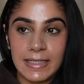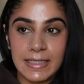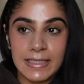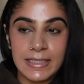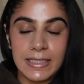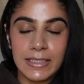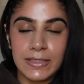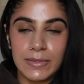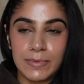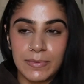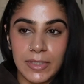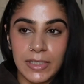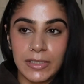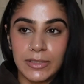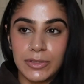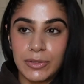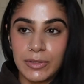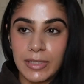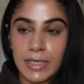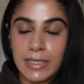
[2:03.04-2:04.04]
this is what,
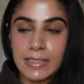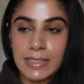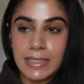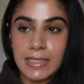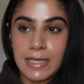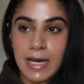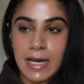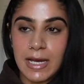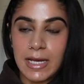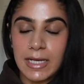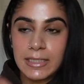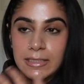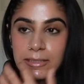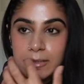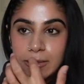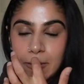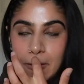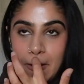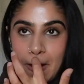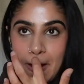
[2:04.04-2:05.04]
2009.
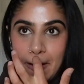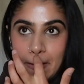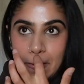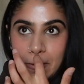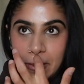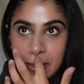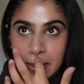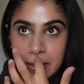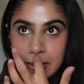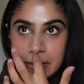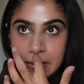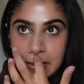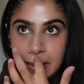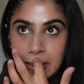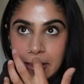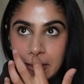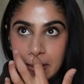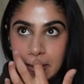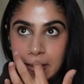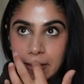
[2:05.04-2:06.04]
So I was
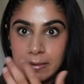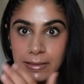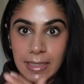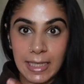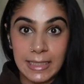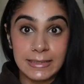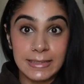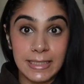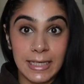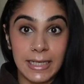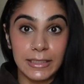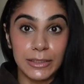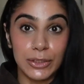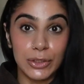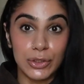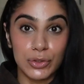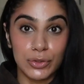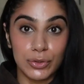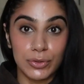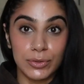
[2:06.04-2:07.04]
like 10
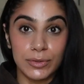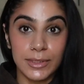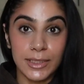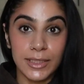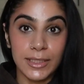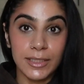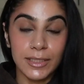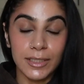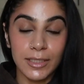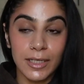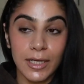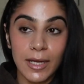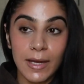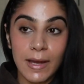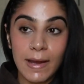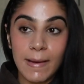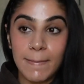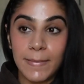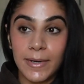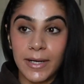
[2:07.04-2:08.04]
years old here.
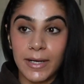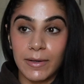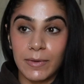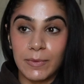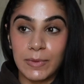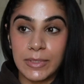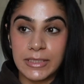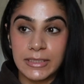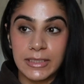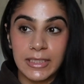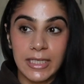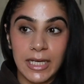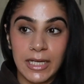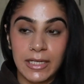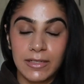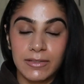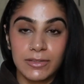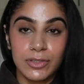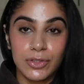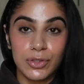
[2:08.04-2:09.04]
But once
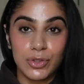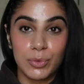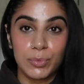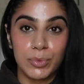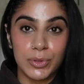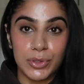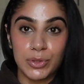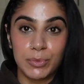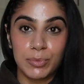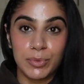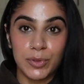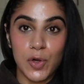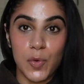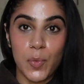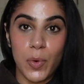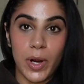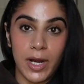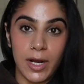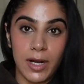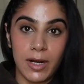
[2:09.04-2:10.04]
again, super, super
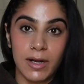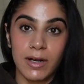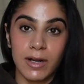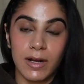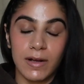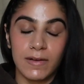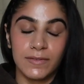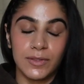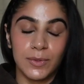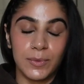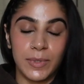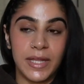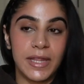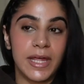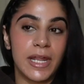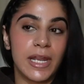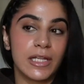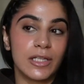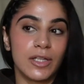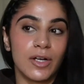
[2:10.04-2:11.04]
aware of the way
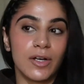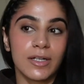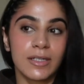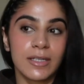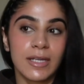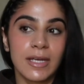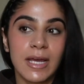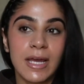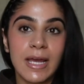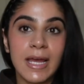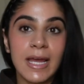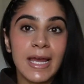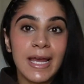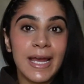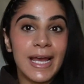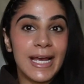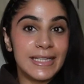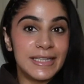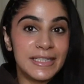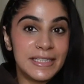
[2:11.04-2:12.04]
that I looked.
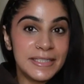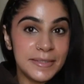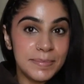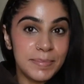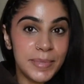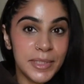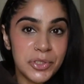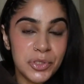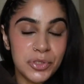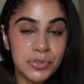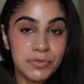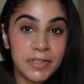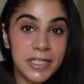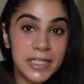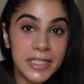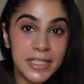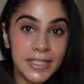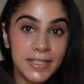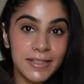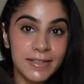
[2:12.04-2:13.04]
And this picture right
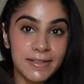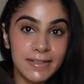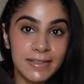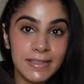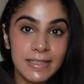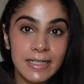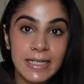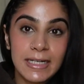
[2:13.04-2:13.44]
here,